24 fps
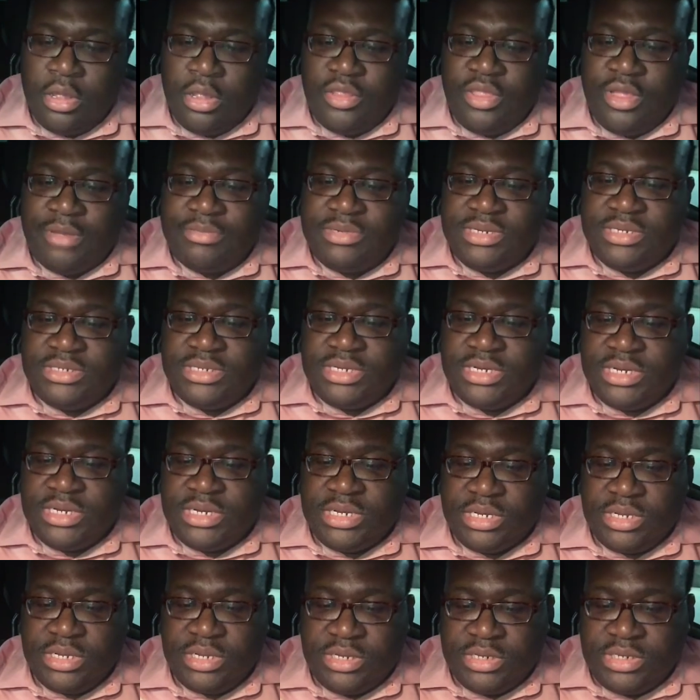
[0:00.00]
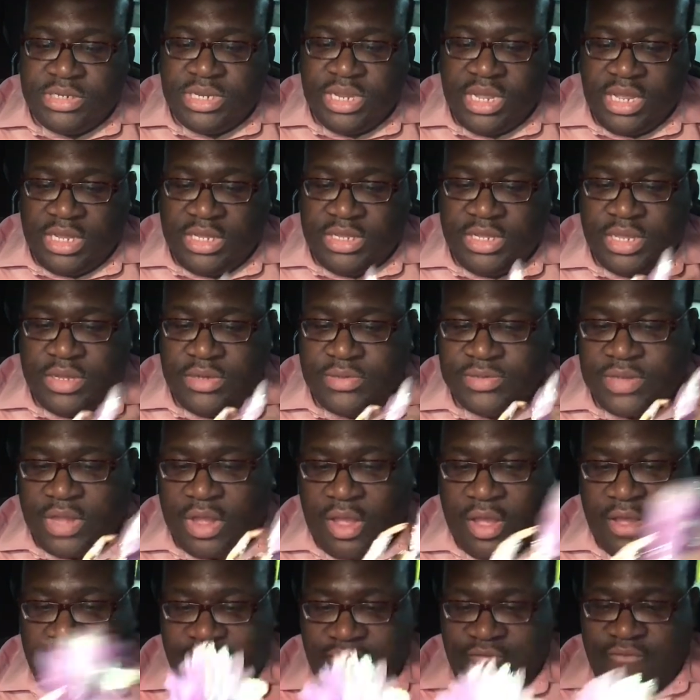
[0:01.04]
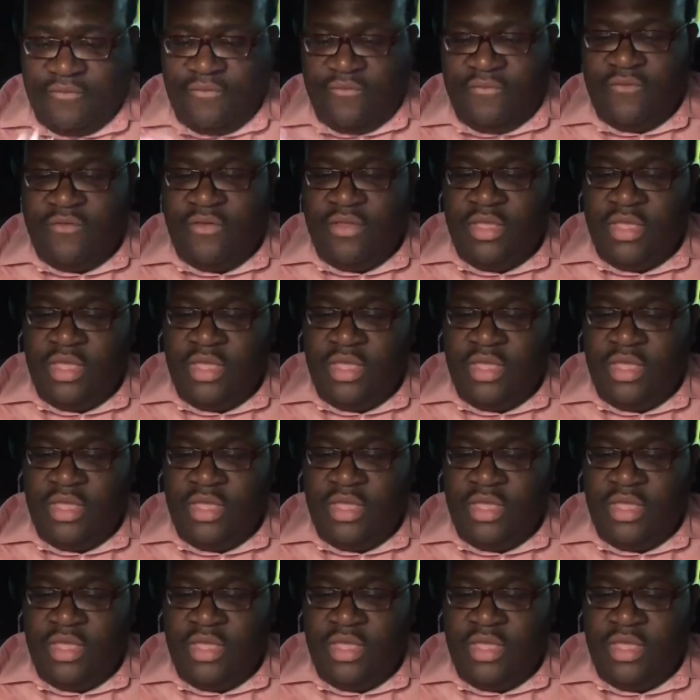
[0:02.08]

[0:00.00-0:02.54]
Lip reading: So I'm just going to take those off,